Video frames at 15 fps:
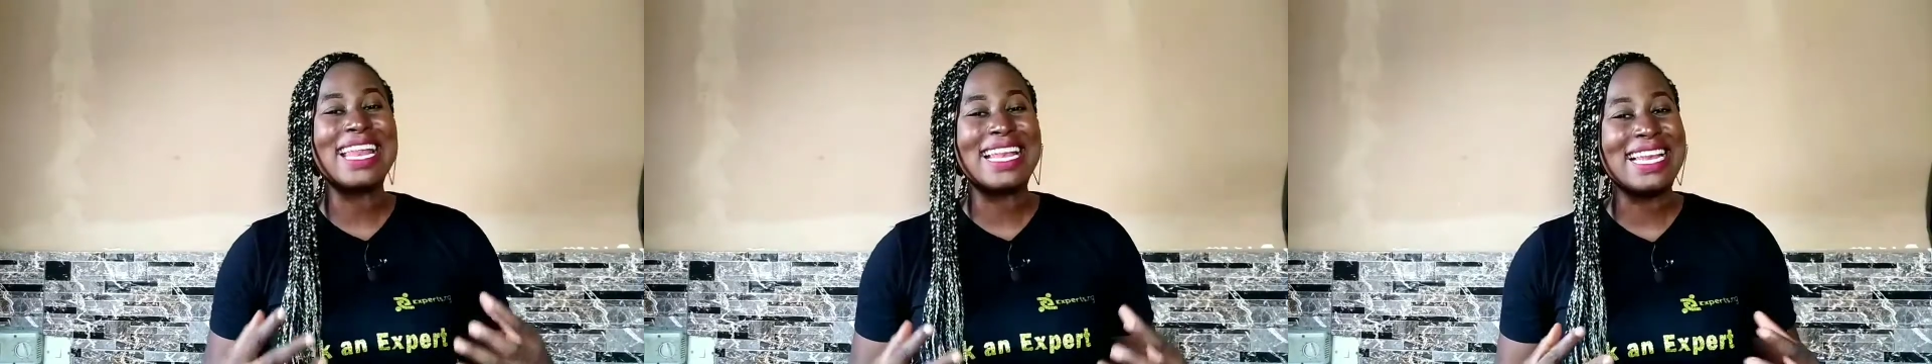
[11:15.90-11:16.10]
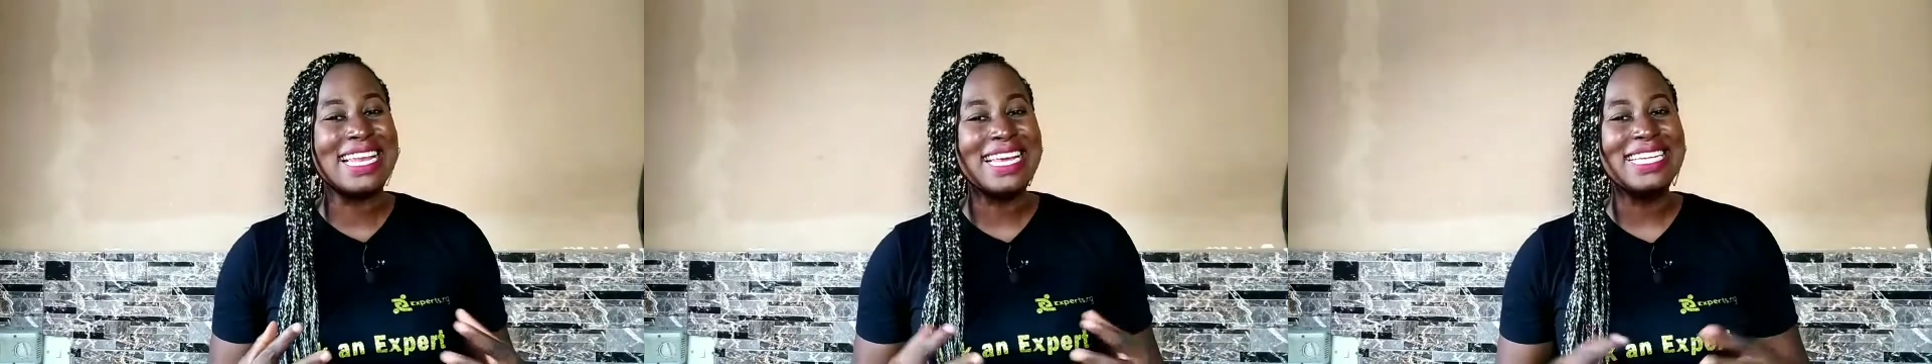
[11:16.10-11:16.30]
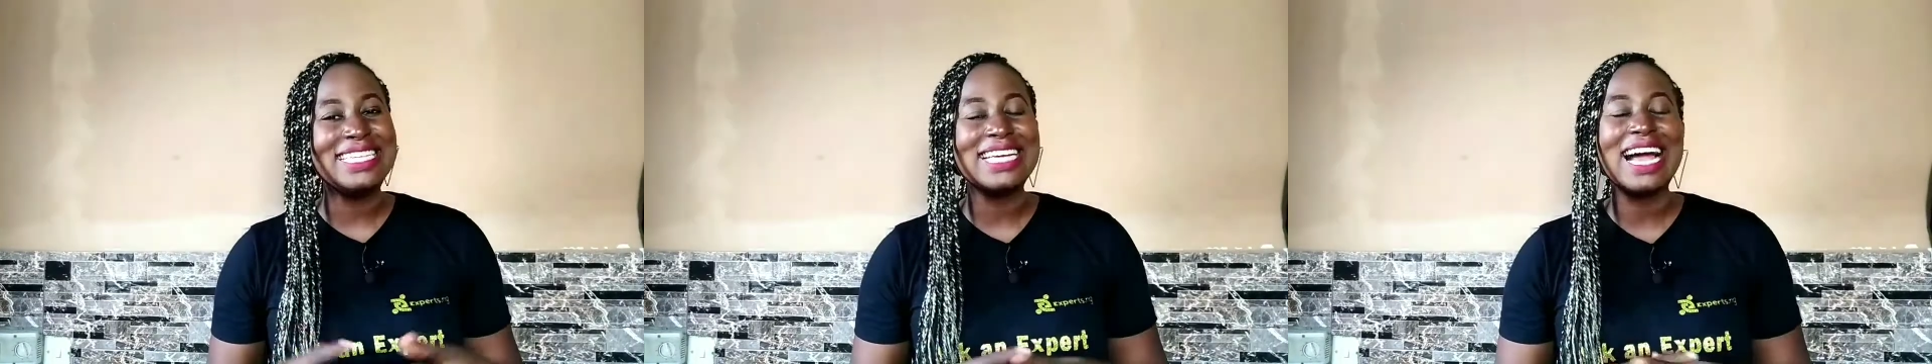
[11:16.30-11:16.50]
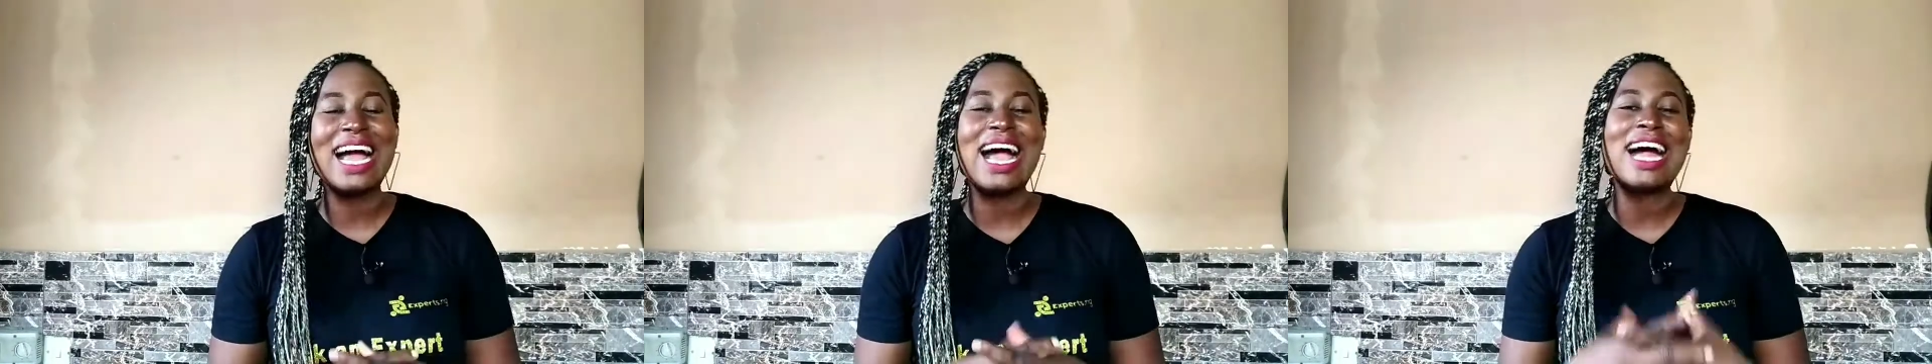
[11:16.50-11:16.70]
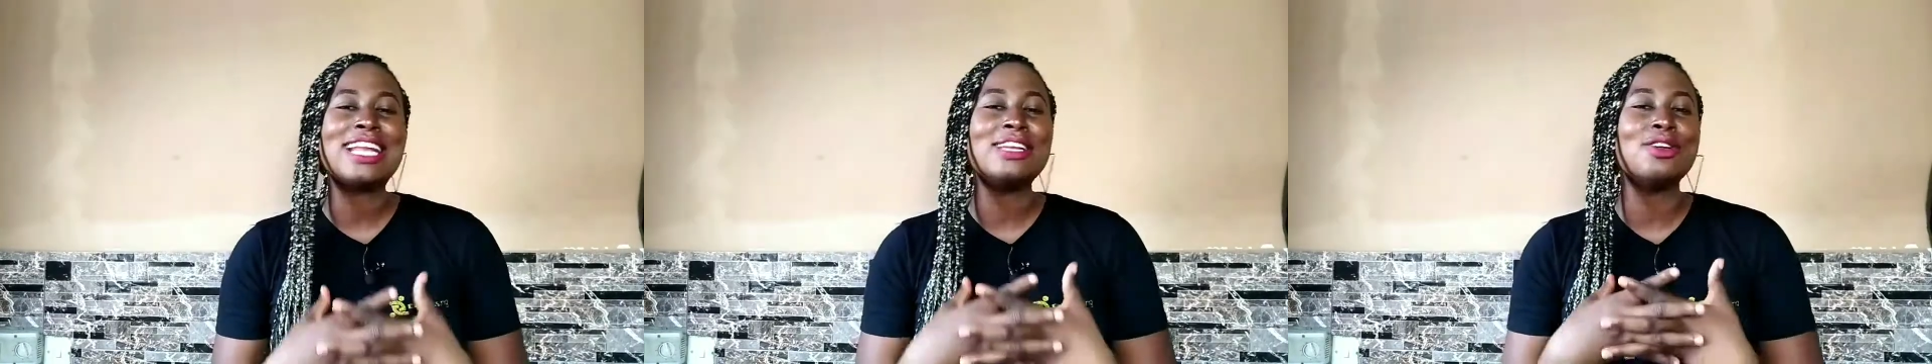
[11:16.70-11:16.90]
a
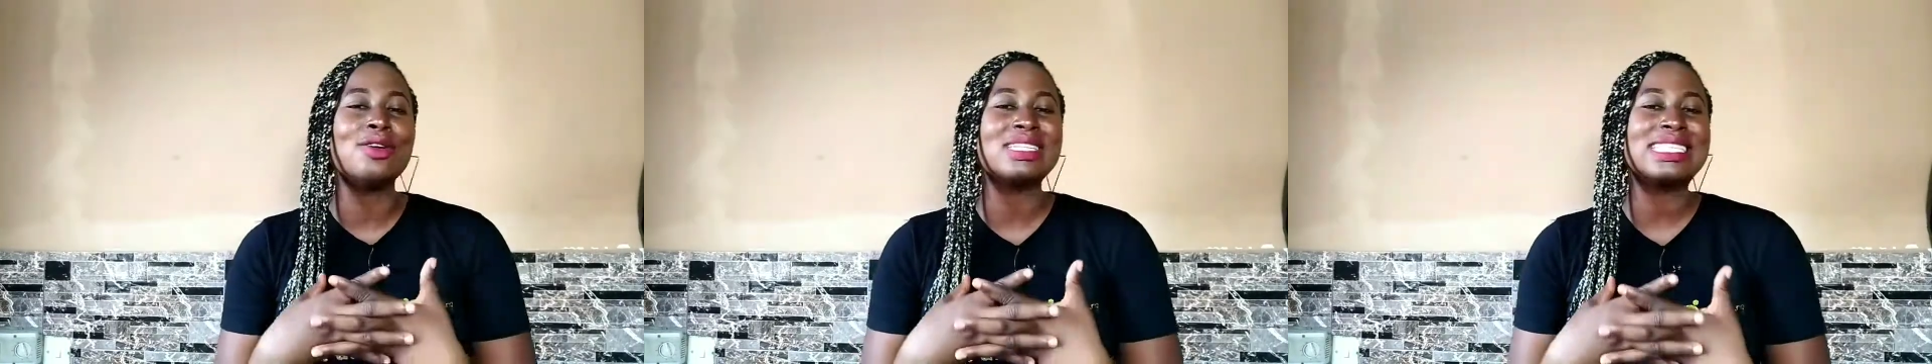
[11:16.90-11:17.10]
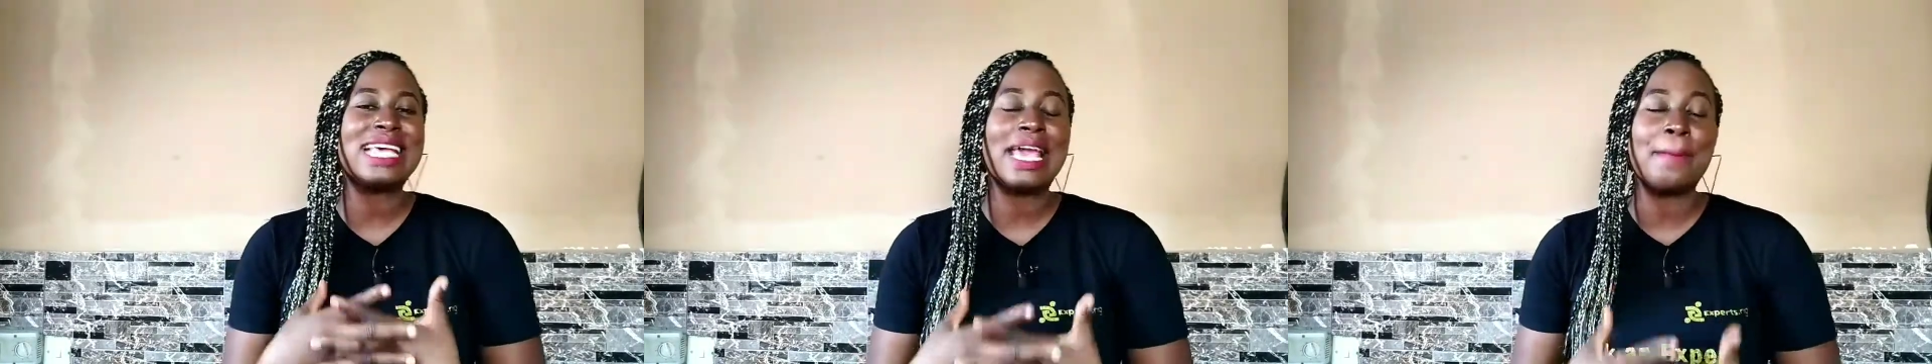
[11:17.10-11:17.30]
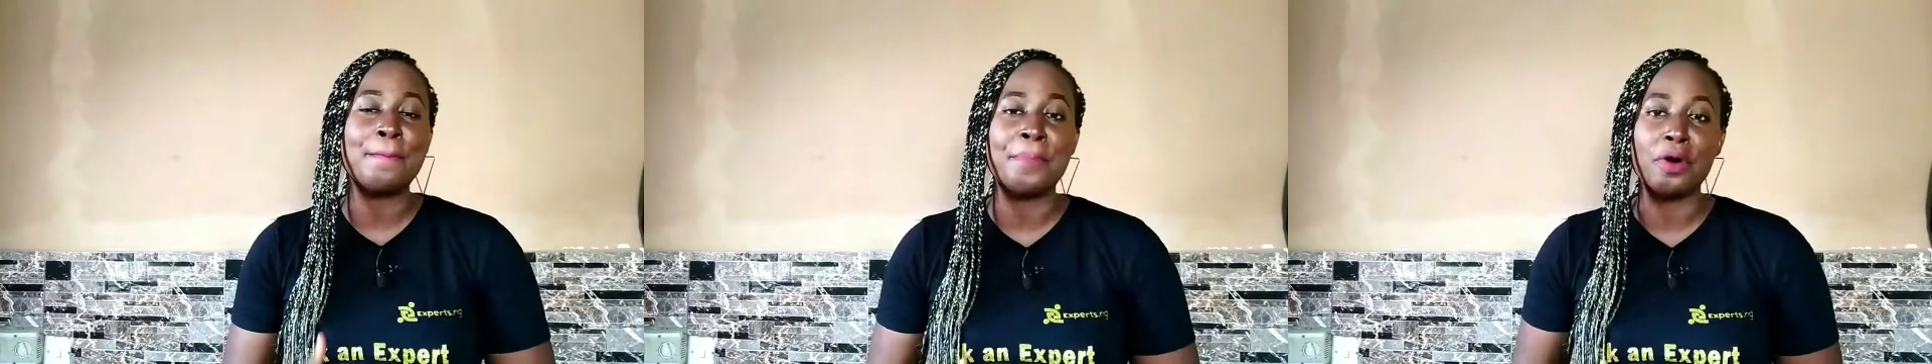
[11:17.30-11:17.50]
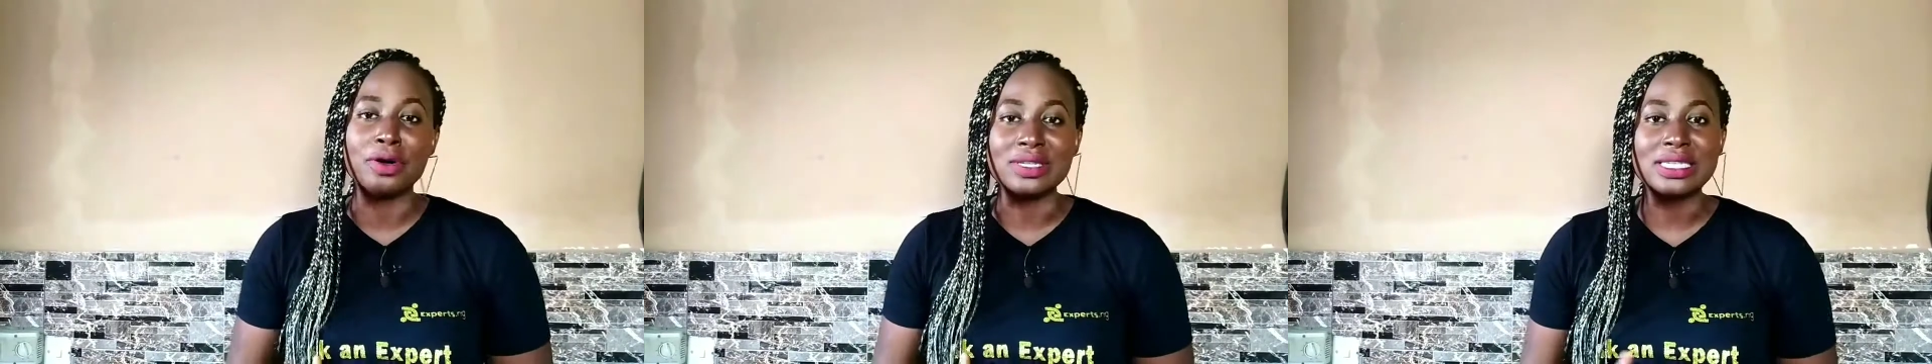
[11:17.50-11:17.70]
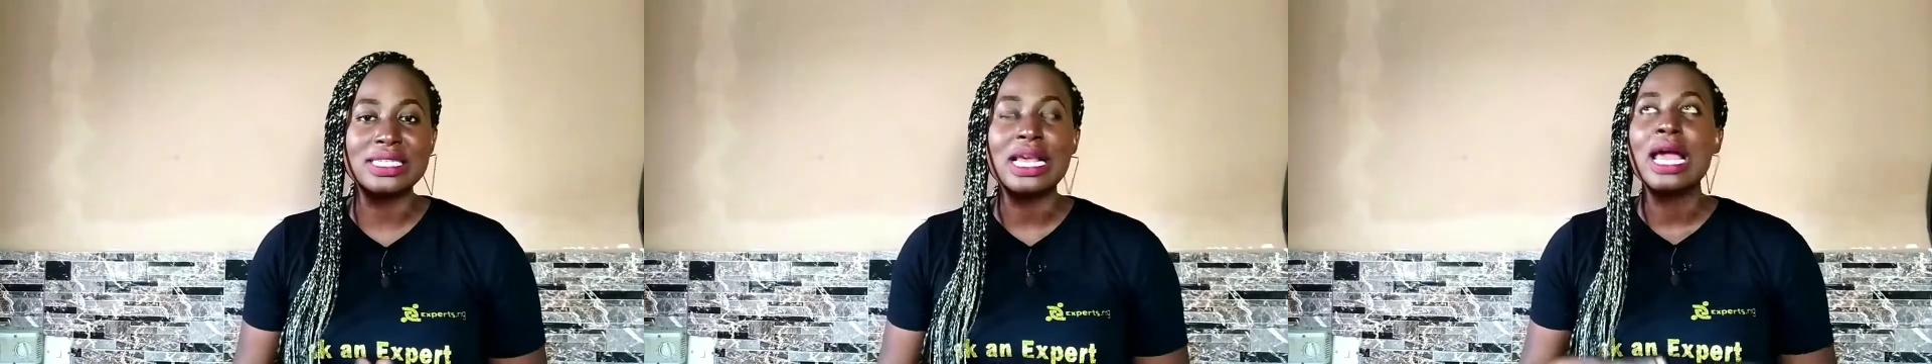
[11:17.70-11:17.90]
leader and not a
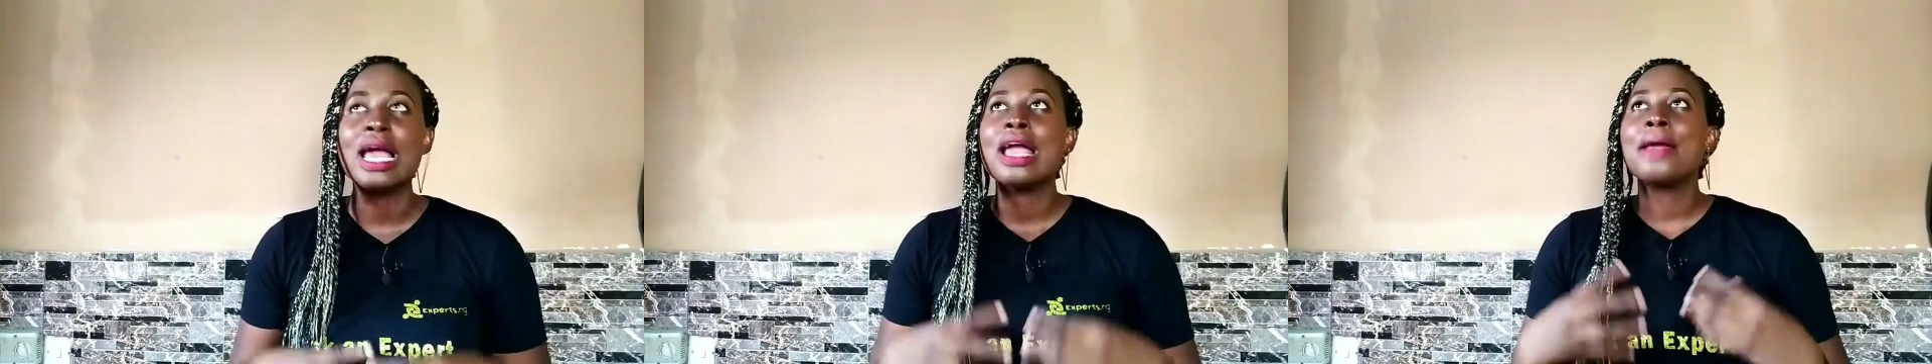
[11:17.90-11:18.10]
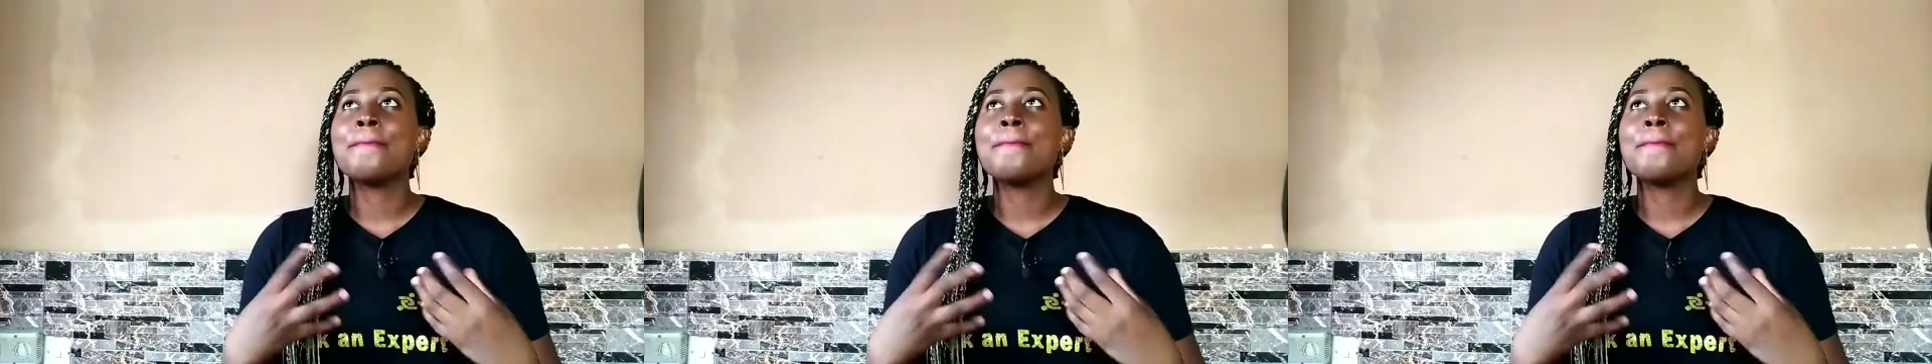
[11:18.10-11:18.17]
boss.